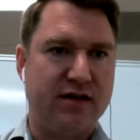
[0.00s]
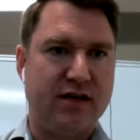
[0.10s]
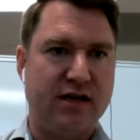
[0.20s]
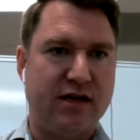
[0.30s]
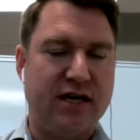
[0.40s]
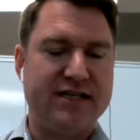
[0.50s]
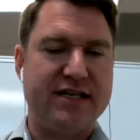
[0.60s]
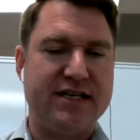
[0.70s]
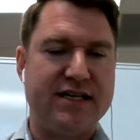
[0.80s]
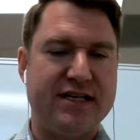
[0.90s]
Yeah, I guess
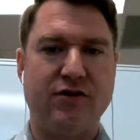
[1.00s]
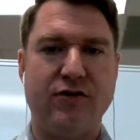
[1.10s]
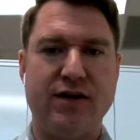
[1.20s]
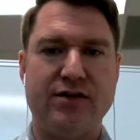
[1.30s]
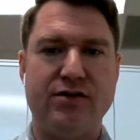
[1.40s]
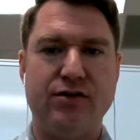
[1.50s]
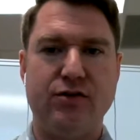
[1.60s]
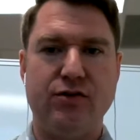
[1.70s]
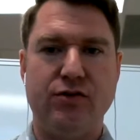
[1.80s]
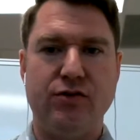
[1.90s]
they said they're going
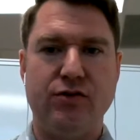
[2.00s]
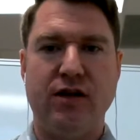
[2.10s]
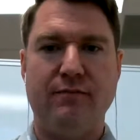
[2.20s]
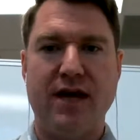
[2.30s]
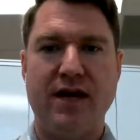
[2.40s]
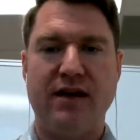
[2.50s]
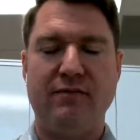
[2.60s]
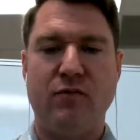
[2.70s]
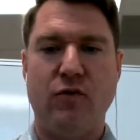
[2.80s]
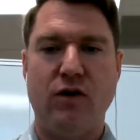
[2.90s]
to make
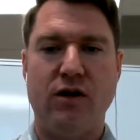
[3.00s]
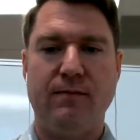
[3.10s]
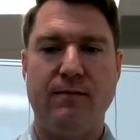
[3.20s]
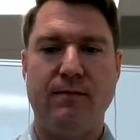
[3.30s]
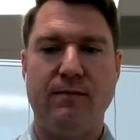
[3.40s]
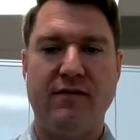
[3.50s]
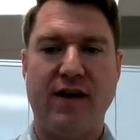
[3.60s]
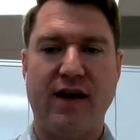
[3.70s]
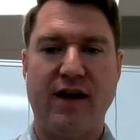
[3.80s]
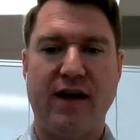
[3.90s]
it more of
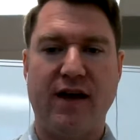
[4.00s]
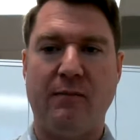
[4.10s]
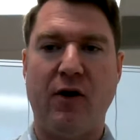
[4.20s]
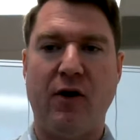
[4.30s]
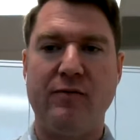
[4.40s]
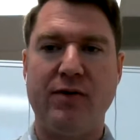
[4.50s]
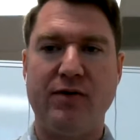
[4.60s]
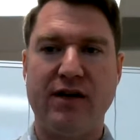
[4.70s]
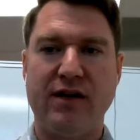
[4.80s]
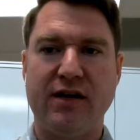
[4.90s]
a apartment building